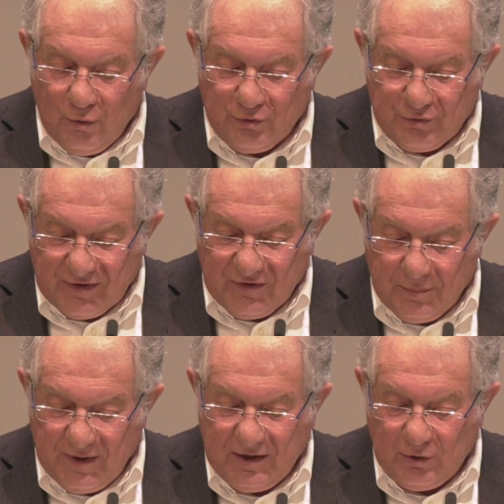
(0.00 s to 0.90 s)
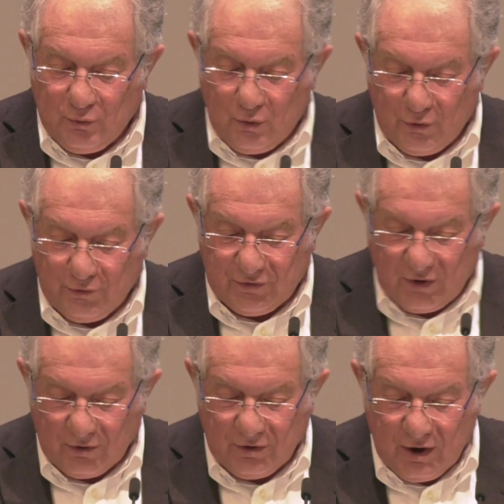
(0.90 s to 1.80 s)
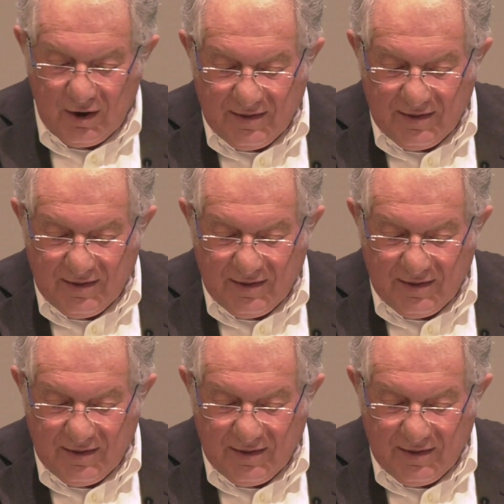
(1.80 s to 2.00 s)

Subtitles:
who transmitted to her son